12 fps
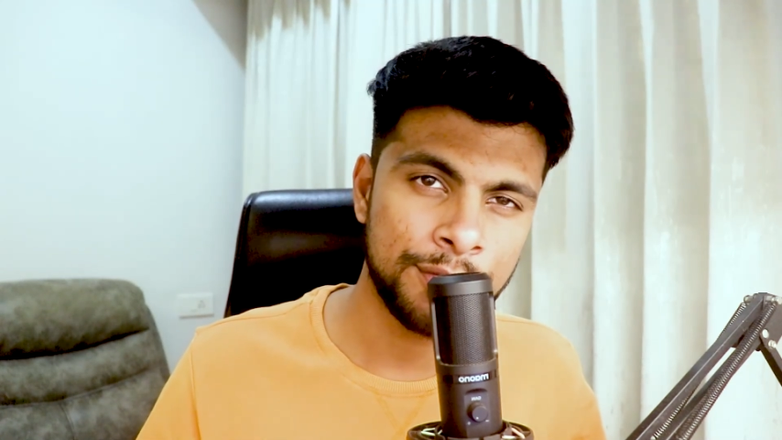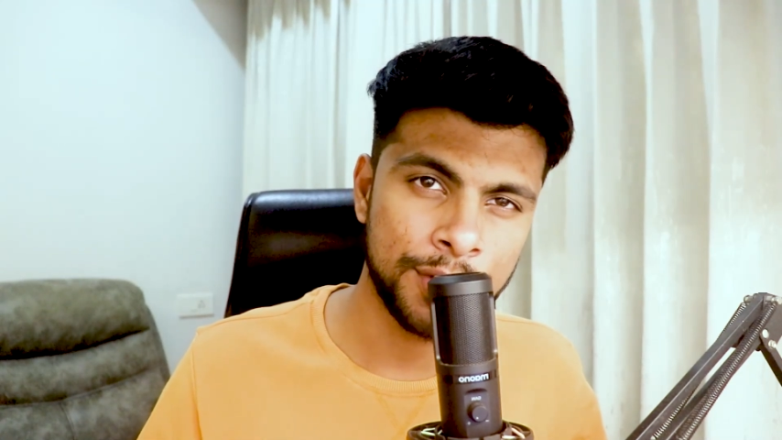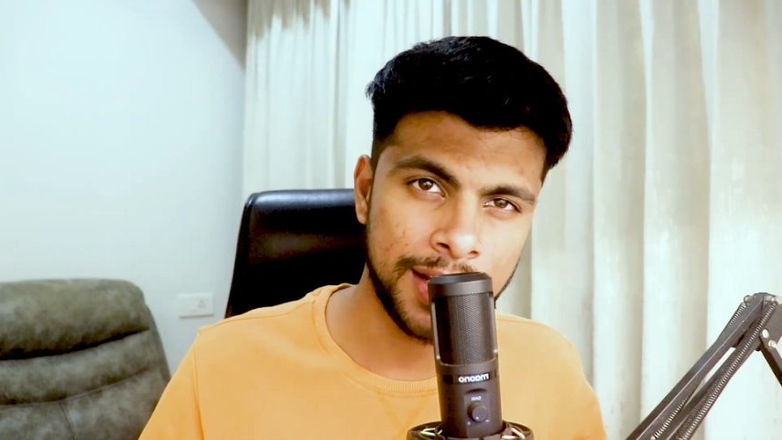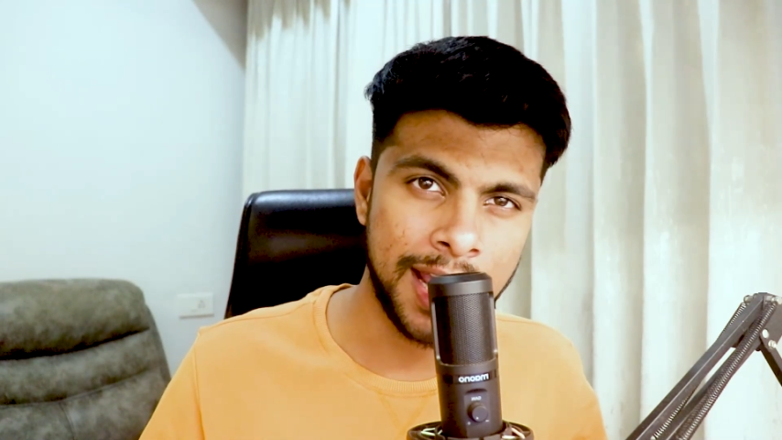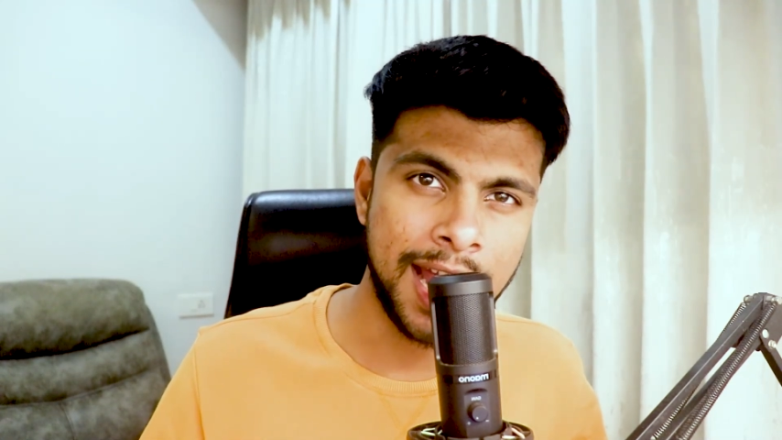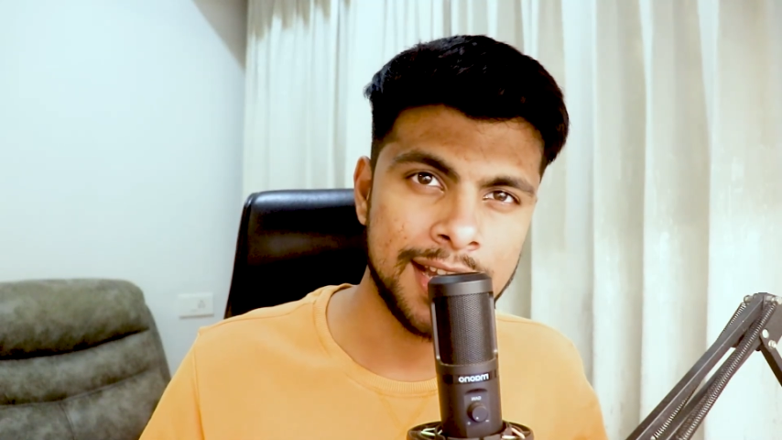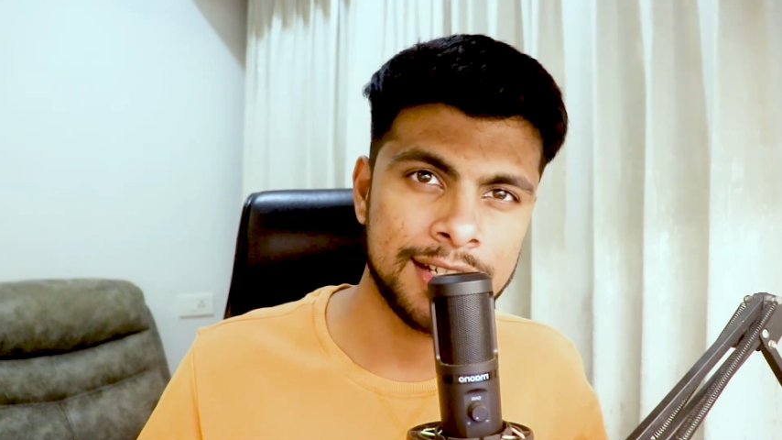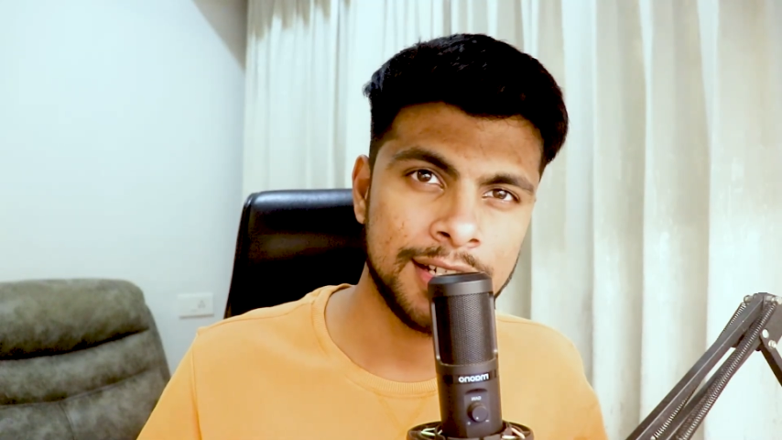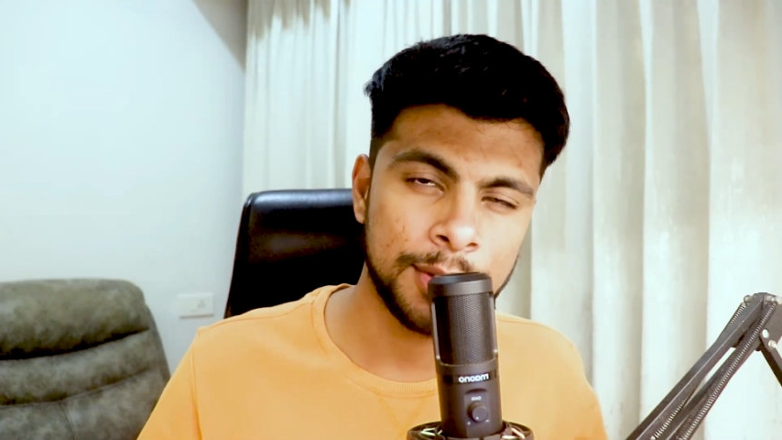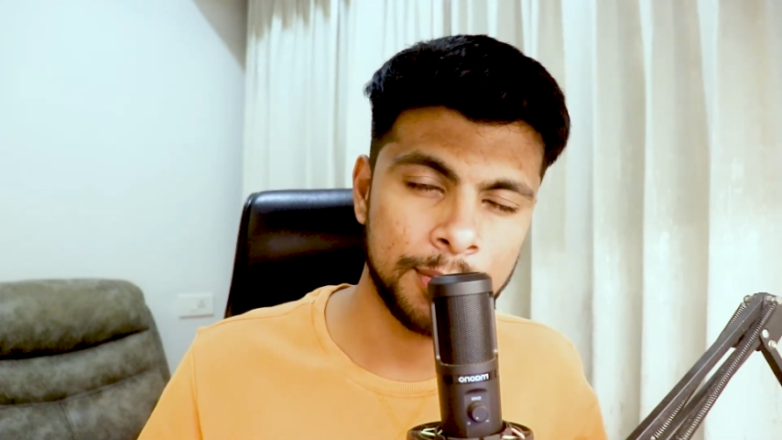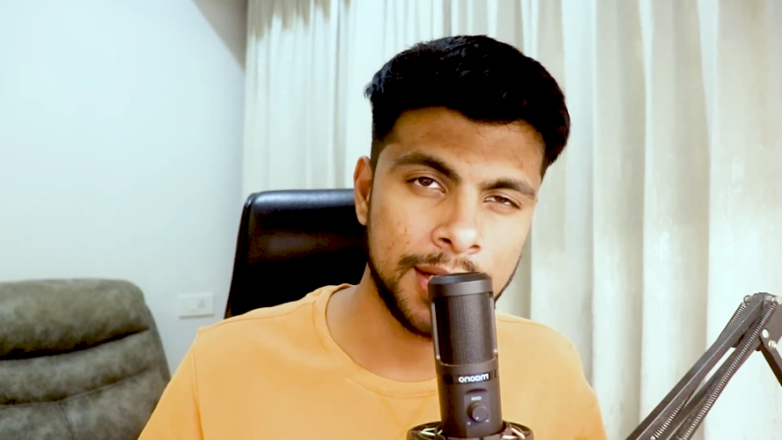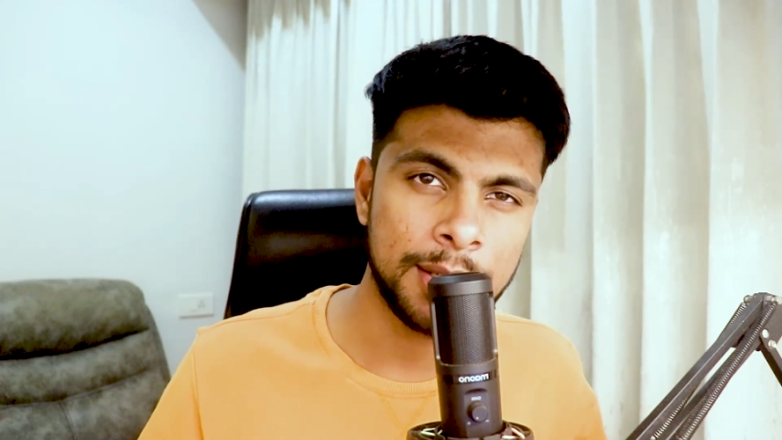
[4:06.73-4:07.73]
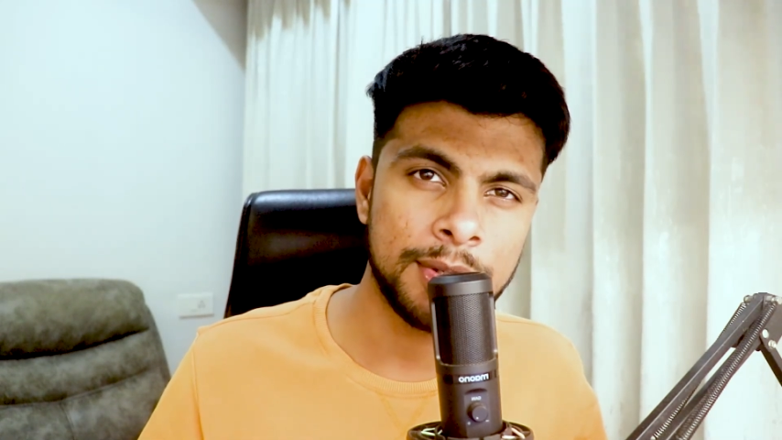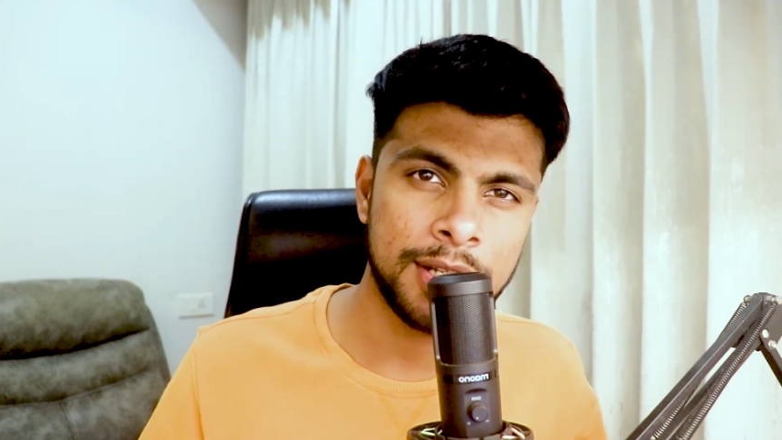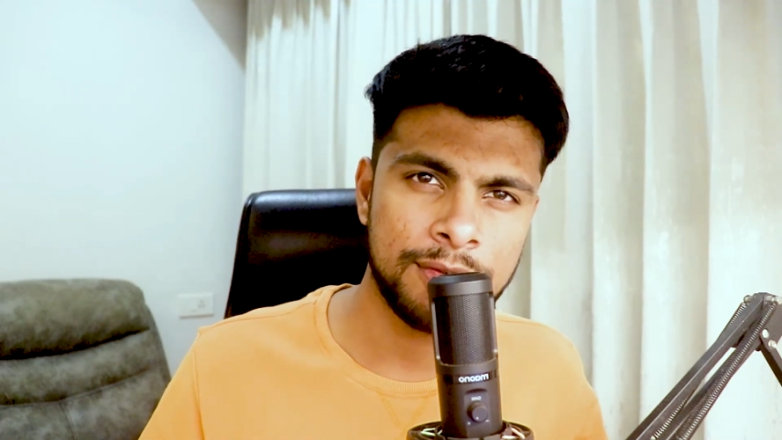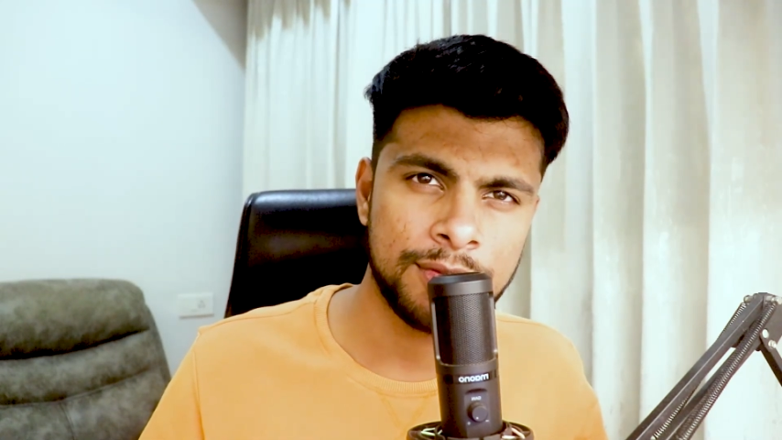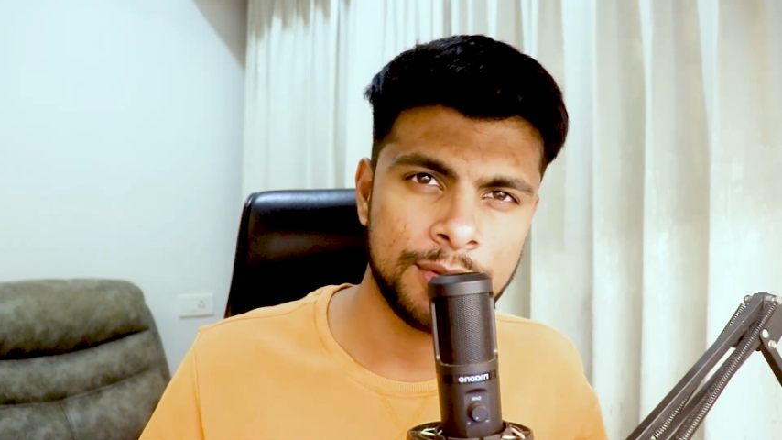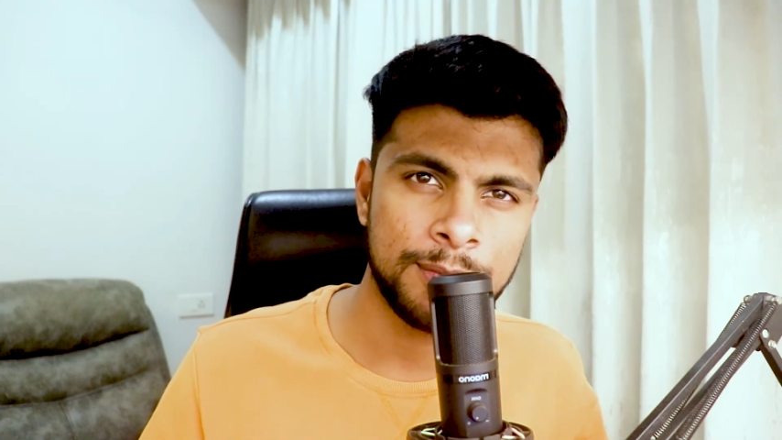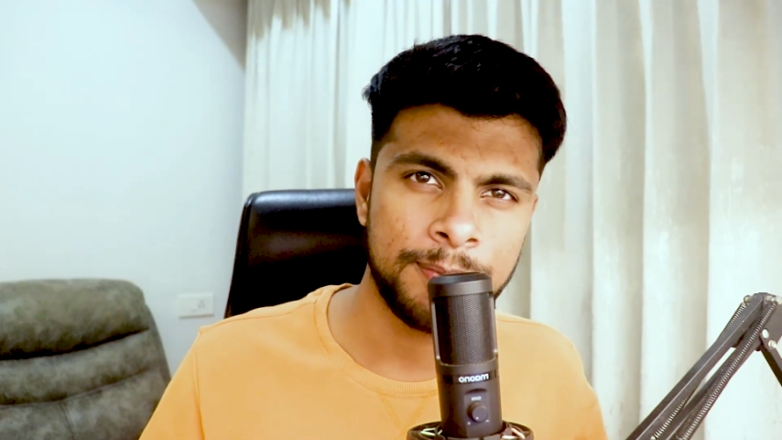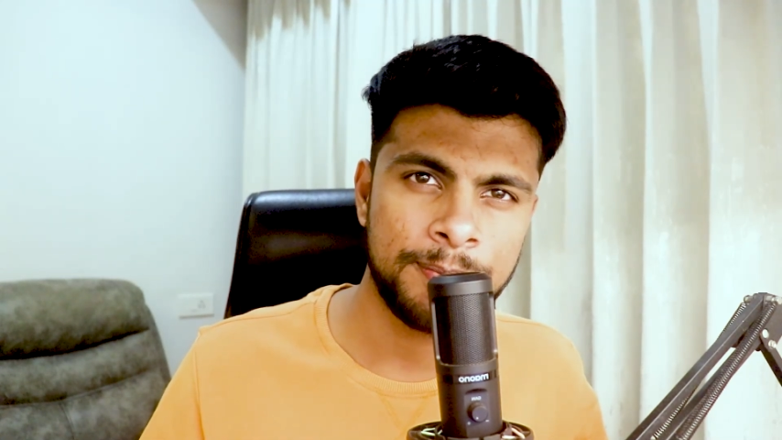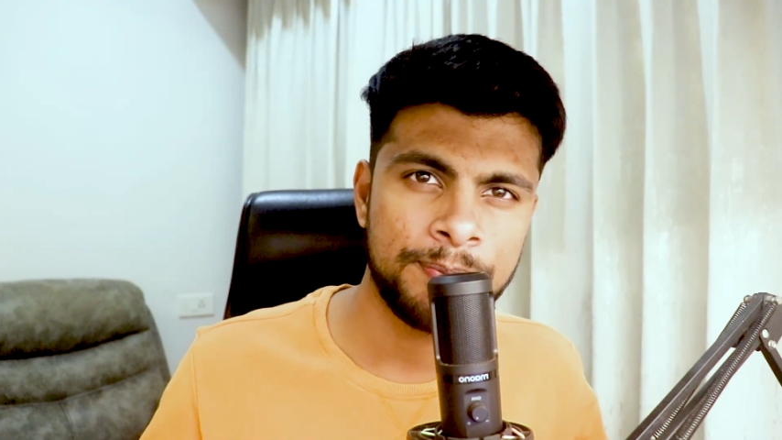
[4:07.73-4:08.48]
for CAT 2024.